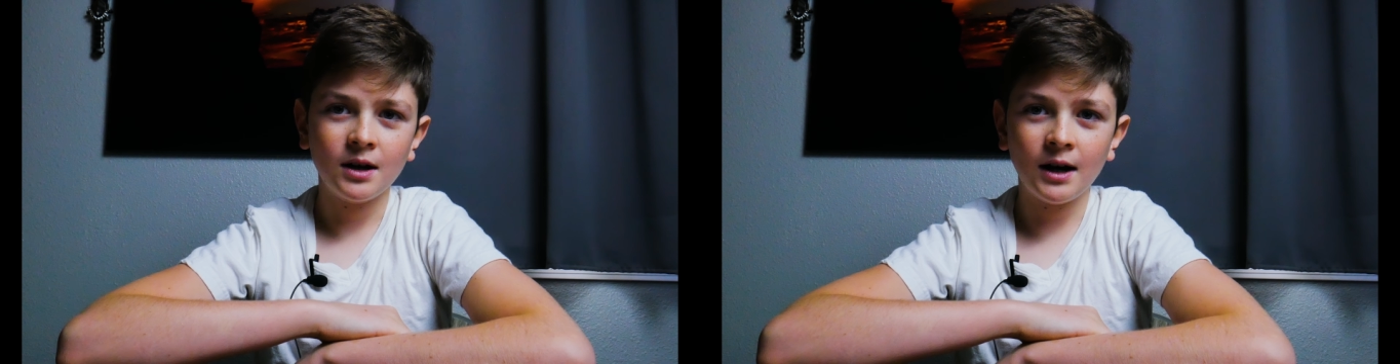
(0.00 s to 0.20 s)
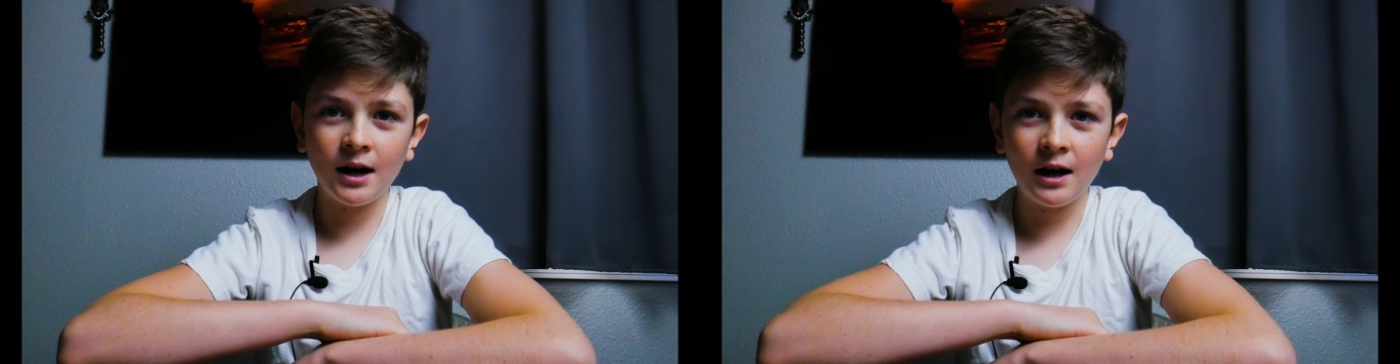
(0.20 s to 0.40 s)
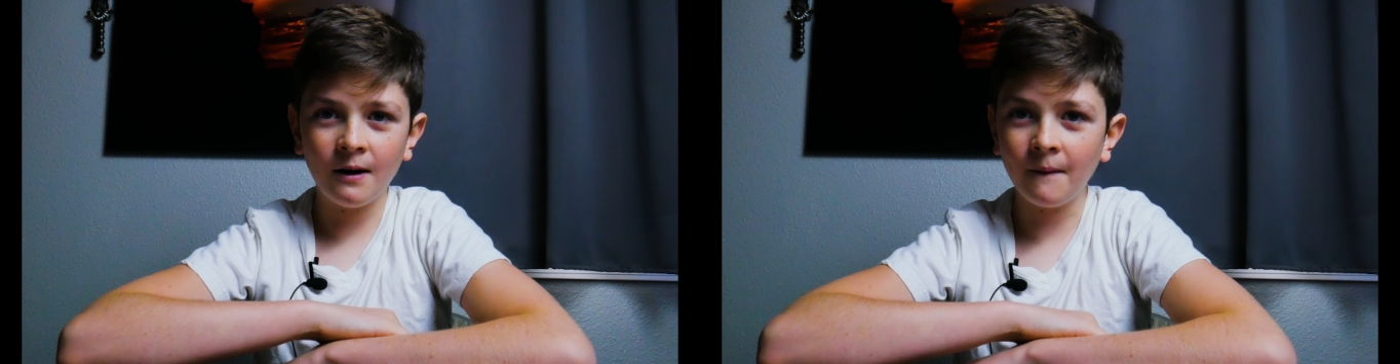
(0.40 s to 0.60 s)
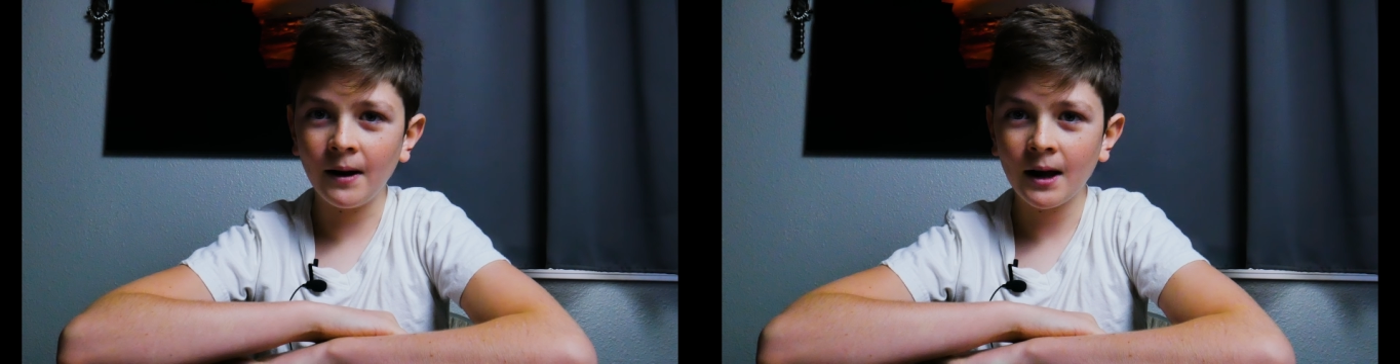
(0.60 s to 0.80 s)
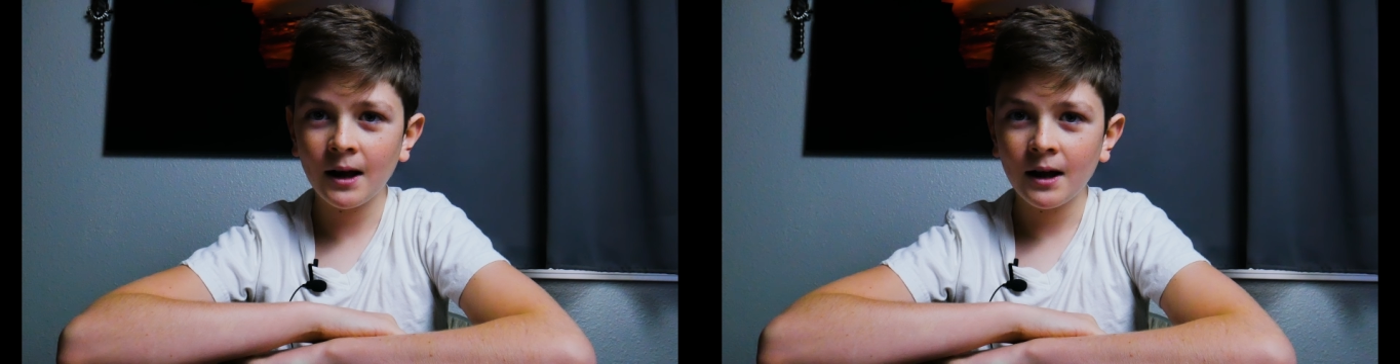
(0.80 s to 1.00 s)
Um,
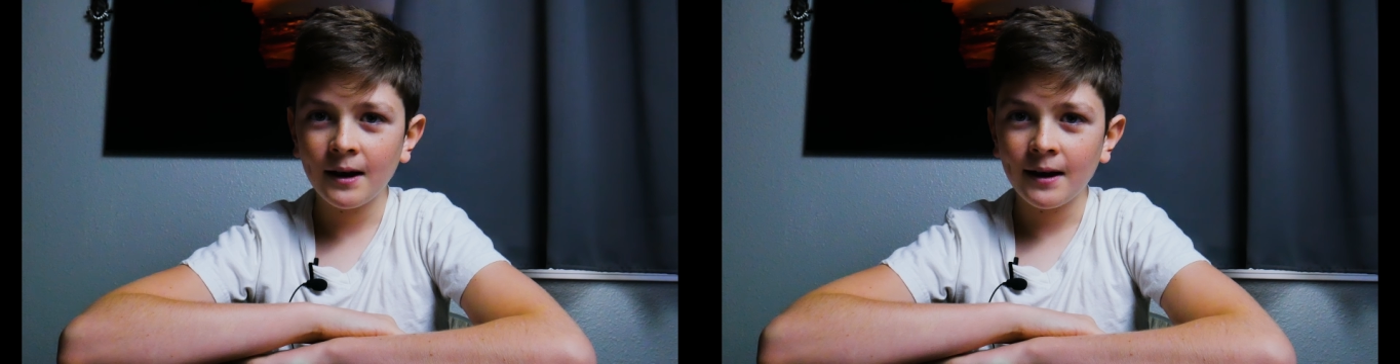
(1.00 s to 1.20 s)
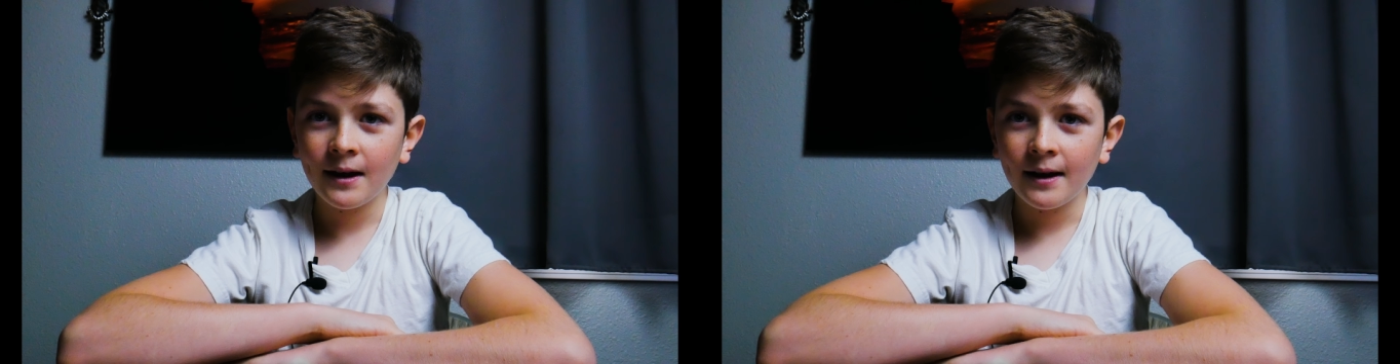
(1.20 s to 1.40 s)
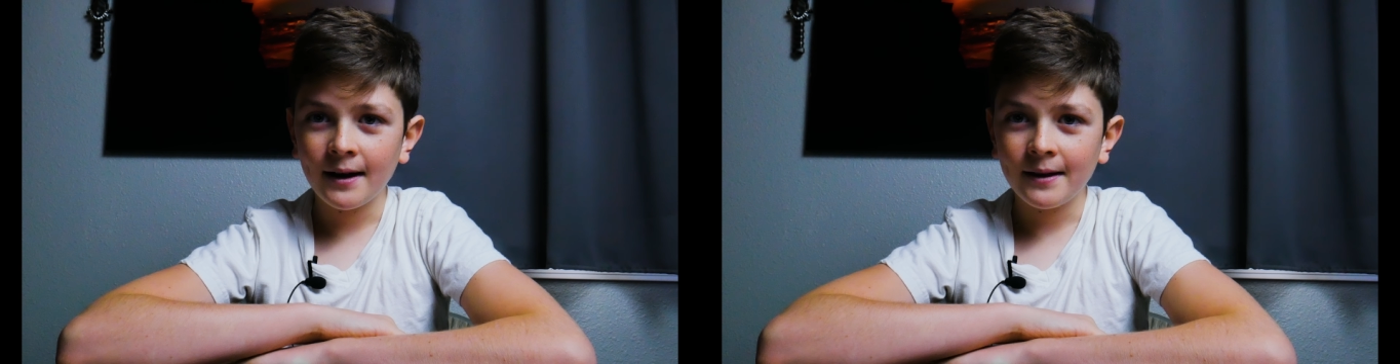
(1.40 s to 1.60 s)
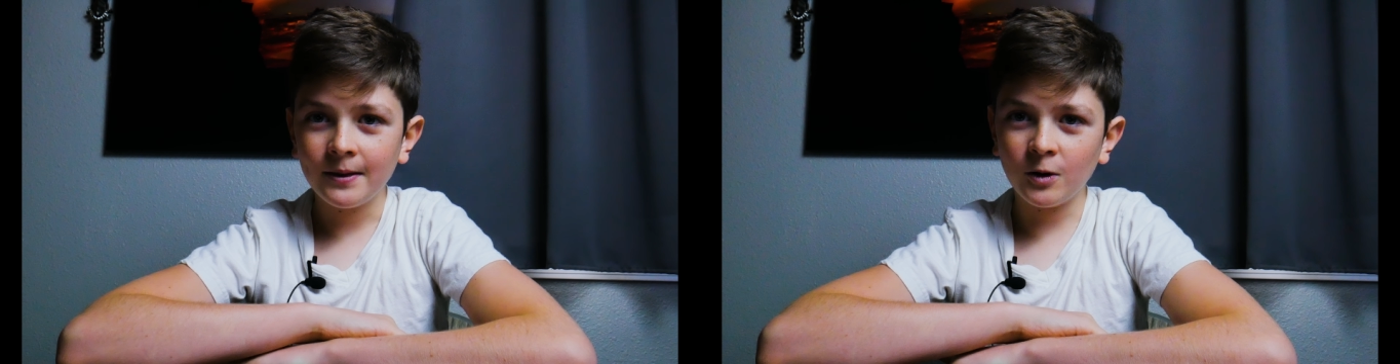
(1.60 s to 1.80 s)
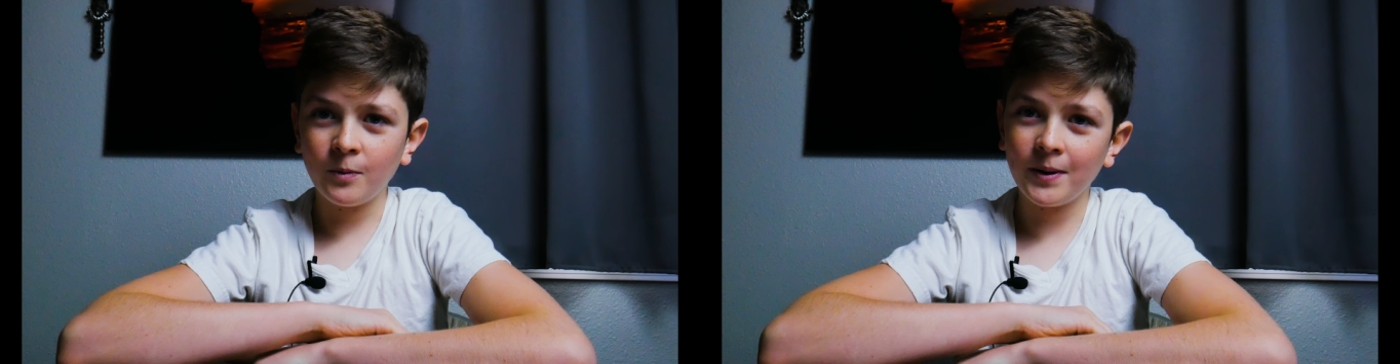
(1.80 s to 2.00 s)

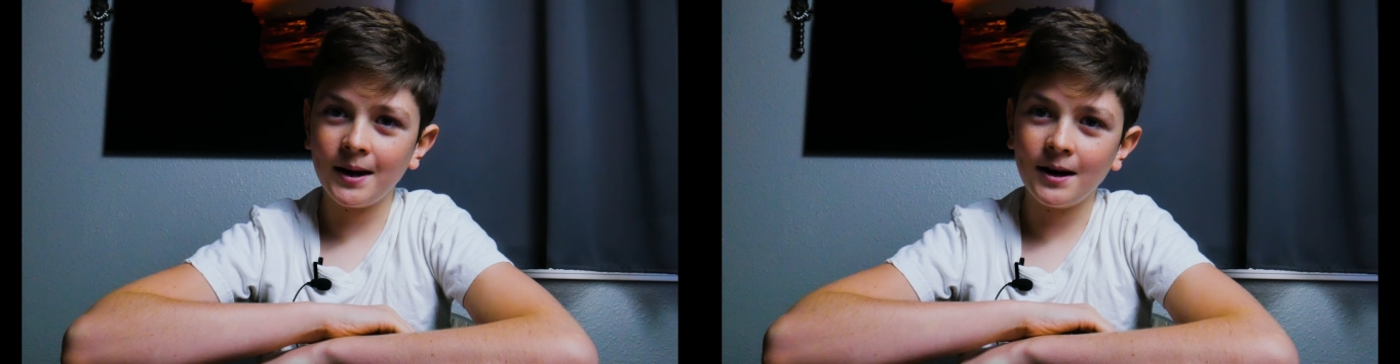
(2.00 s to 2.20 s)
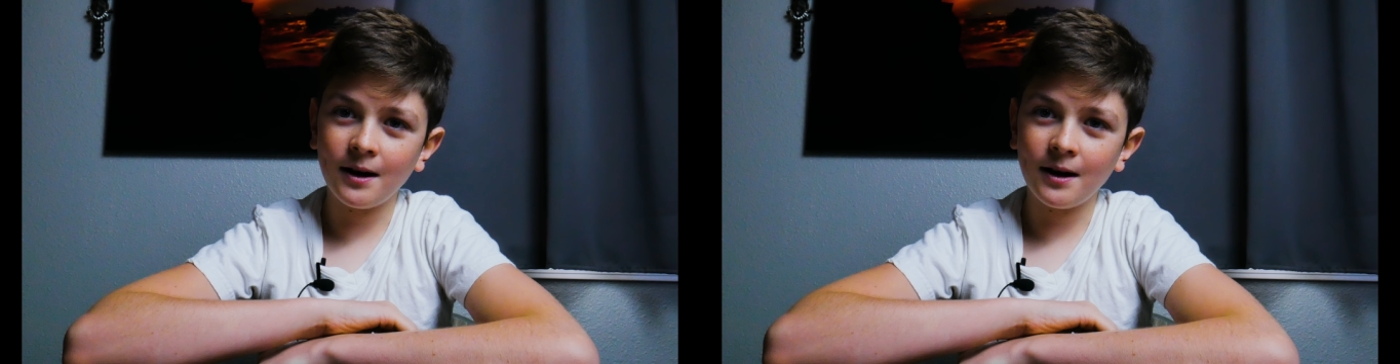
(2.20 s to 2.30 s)
there'll be,